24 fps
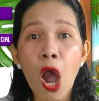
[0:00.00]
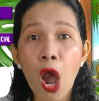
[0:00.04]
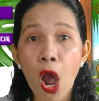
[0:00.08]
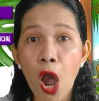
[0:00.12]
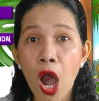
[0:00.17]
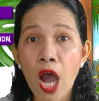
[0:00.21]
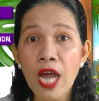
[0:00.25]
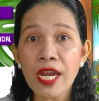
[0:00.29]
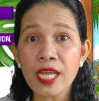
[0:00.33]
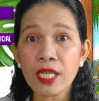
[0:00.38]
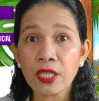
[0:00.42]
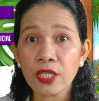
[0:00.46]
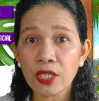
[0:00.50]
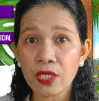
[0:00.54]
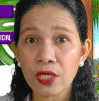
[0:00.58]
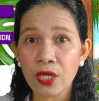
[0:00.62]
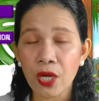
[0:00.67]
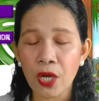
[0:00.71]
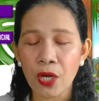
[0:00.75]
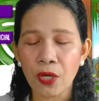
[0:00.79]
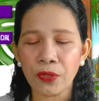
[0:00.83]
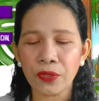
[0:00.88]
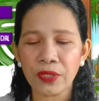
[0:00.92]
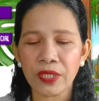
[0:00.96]
on its
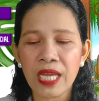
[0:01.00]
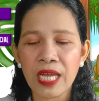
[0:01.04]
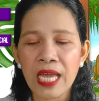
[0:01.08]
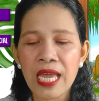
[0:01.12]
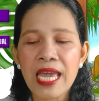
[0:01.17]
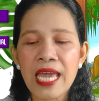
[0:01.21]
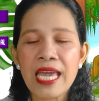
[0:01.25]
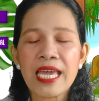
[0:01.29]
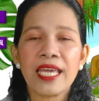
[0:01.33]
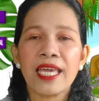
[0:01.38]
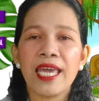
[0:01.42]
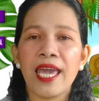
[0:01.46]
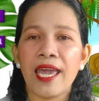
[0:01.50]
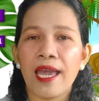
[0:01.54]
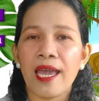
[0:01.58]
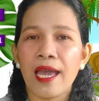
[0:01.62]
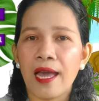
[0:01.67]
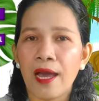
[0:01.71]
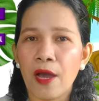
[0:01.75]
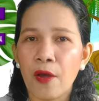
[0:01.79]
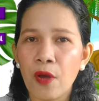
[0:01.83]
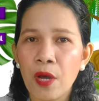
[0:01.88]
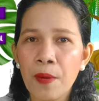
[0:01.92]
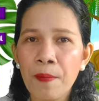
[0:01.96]
own. Okay,
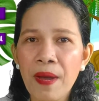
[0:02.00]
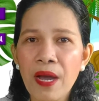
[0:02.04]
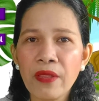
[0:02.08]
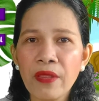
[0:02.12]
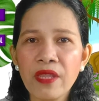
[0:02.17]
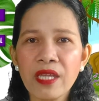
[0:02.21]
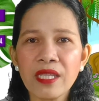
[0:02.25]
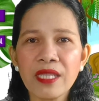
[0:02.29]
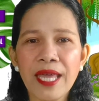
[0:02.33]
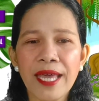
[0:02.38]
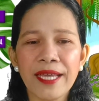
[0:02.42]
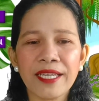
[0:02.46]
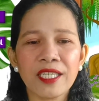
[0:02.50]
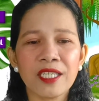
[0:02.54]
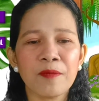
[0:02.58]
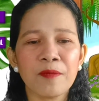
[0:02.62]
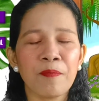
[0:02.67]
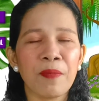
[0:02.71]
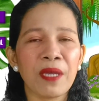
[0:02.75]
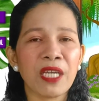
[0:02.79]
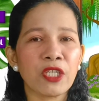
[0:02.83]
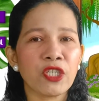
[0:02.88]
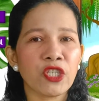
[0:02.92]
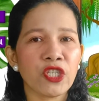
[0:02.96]
how about the
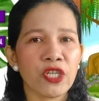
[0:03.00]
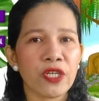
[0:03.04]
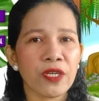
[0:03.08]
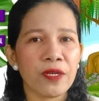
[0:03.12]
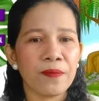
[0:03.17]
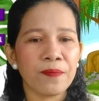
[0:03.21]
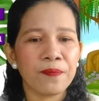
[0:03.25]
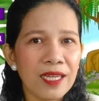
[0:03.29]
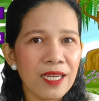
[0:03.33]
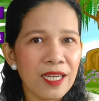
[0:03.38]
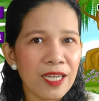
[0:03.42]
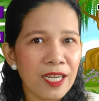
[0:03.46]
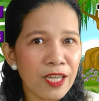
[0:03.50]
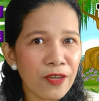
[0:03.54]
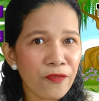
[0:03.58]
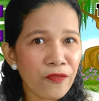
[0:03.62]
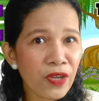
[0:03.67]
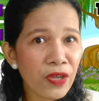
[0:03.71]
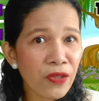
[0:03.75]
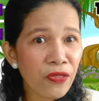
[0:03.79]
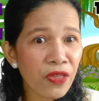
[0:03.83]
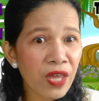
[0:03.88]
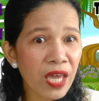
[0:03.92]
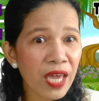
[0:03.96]
next picture?
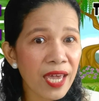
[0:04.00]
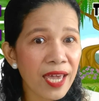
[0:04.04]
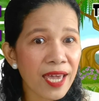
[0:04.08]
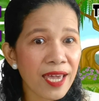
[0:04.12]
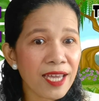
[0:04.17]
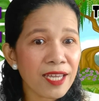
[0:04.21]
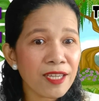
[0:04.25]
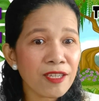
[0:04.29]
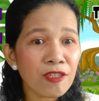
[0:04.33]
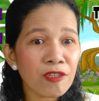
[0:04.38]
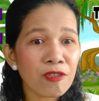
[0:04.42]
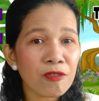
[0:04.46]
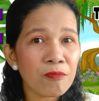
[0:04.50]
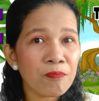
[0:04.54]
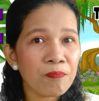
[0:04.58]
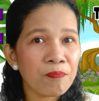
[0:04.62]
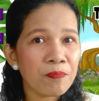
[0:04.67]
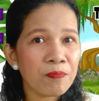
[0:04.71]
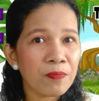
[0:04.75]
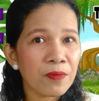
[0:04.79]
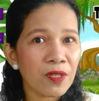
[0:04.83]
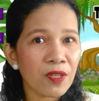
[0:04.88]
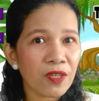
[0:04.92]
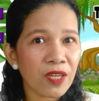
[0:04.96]
Living things,
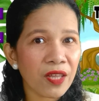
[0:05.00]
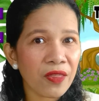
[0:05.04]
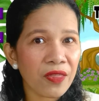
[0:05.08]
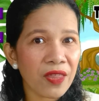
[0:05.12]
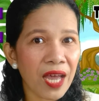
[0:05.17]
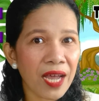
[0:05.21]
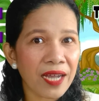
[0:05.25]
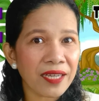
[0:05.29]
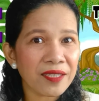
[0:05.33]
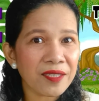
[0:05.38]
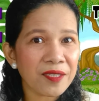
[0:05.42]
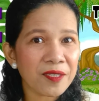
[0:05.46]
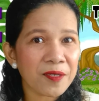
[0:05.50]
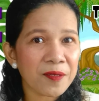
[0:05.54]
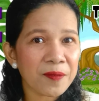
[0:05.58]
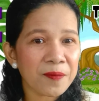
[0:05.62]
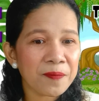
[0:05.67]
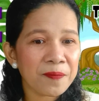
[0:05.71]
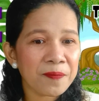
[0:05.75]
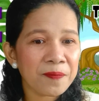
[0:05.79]
look at that.